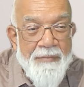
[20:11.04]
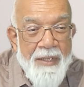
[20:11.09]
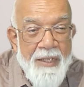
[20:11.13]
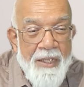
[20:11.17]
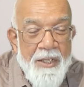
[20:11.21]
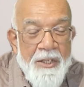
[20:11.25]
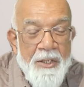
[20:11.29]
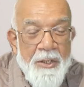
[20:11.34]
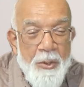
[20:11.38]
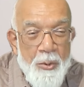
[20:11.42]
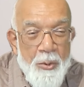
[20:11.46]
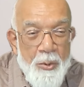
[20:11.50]

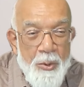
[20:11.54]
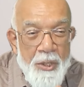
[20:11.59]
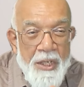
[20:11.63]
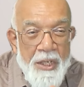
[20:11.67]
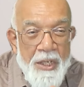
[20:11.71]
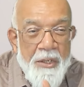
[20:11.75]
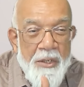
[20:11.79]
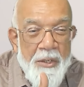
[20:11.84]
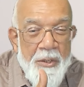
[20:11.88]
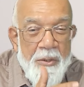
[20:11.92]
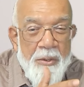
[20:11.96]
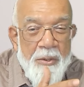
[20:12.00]

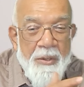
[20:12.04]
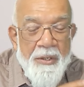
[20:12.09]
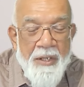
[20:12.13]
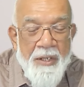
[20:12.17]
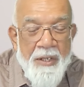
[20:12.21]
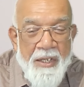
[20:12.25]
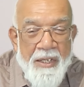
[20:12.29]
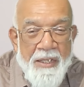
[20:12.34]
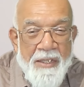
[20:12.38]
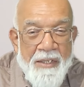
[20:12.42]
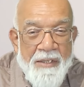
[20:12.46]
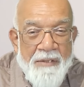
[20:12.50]
including your
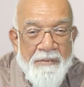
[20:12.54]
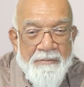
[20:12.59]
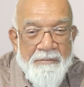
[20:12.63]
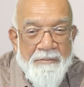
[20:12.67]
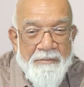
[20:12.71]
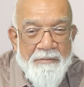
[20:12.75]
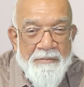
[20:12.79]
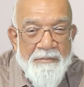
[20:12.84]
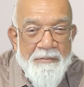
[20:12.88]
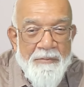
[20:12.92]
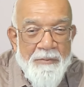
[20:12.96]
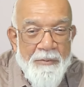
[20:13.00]
honey,
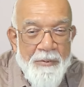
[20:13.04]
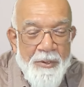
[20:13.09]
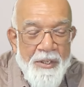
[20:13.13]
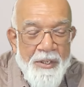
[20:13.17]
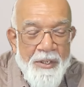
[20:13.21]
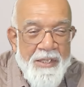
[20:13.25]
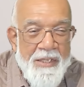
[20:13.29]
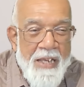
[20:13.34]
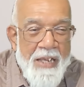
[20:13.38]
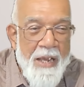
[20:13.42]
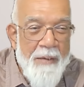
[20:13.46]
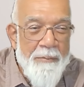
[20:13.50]
for
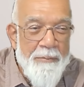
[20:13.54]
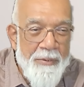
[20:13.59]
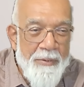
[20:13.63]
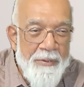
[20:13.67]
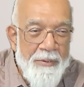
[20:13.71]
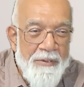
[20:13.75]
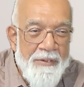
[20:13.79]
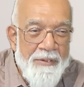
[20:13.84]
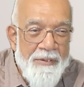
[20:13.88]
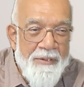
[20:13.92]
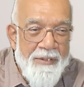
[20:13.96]
example?